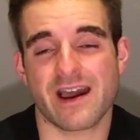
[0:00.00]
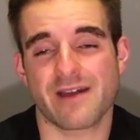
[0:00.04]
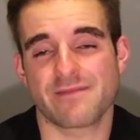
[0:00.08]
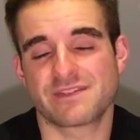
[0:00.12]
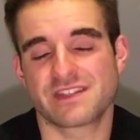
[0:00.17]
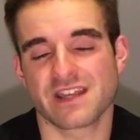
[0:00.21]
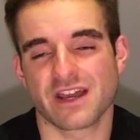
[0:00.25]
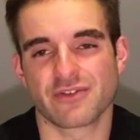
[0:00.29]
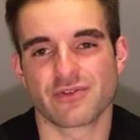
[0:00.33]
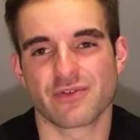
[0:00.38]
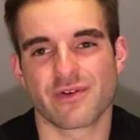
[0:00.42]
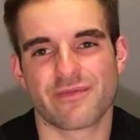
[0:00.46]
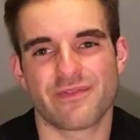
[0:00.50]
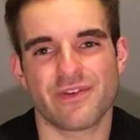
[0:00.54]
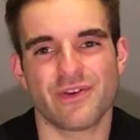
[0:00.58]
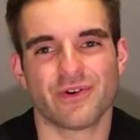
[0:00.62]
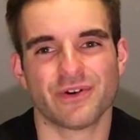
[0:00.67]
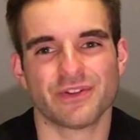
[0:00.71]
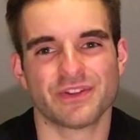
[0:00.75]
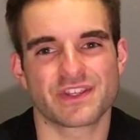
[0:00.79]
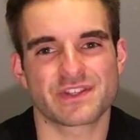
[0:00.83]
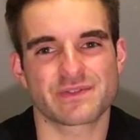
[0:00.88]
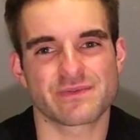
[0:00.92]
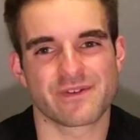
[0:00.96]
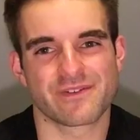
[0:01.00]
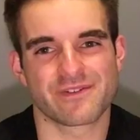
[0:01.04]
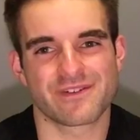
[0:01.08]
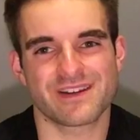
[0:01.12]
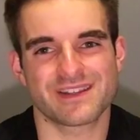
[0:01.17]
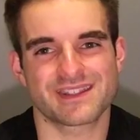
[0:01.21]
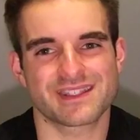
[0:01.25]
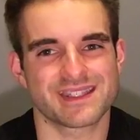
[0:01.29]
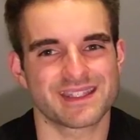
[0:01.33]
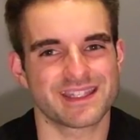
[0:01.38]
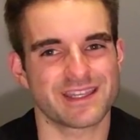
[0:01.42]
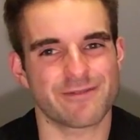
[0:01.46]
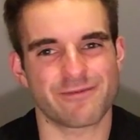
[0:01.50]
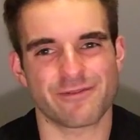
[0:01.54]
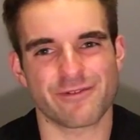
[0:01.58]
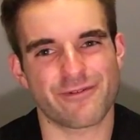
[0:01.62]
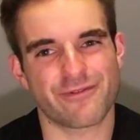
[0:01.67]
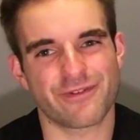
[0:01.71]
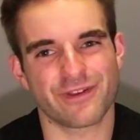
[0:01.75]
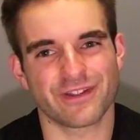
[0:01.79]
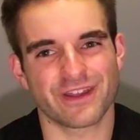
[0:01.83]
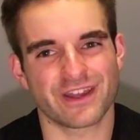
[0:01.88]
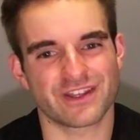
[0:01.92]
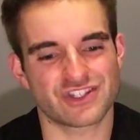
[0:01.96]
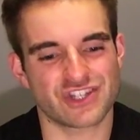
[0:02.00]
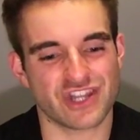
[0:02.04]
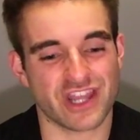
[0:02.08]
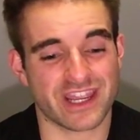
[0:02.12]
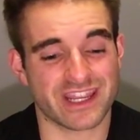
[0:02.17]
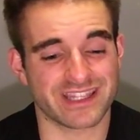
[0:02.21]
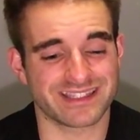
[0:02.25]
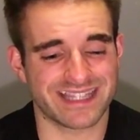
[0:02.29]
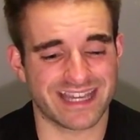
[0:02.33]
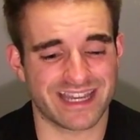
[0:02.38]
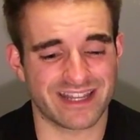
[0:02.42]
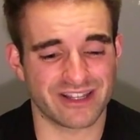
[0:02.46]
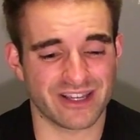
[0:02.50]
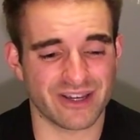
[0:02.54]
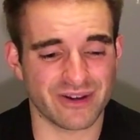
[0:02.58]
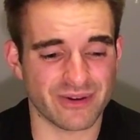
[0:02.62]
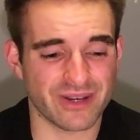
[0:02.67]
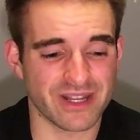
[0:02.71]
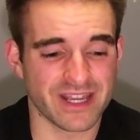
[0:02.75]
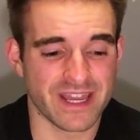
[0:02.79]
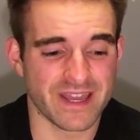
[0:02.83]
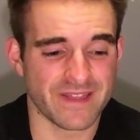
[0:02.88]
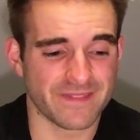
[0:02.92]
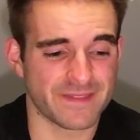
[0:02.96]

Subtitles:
I've done a review on this one recently if you feel like checking that out.